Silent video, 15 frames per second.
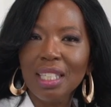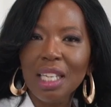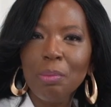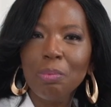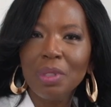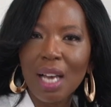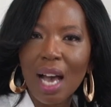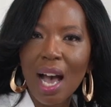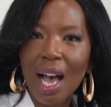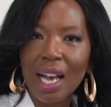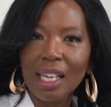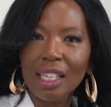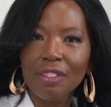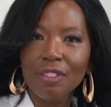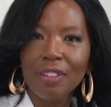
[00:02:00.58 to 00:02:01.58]
deep
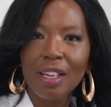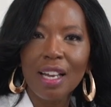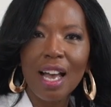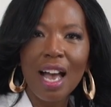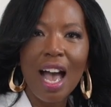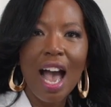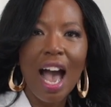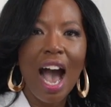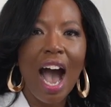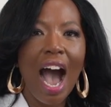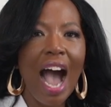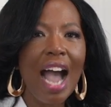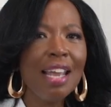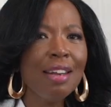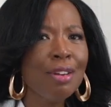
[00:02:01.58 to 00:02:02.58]
dive,
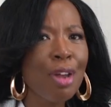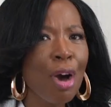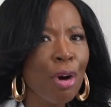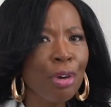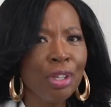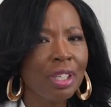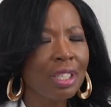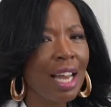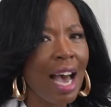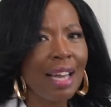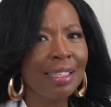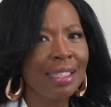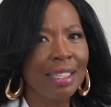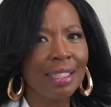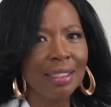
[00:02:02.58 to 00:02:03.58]
I know you're
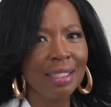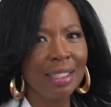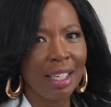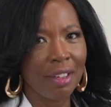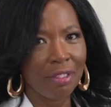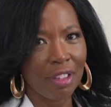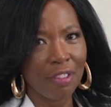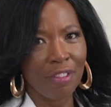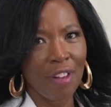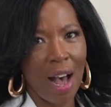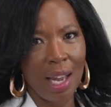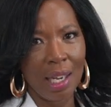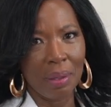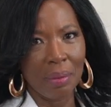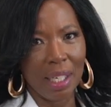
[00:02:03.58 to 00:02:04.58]
not guilty of the
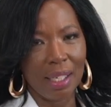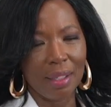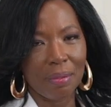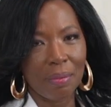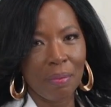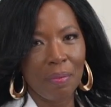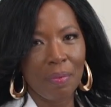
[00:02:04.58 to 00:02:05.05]
following.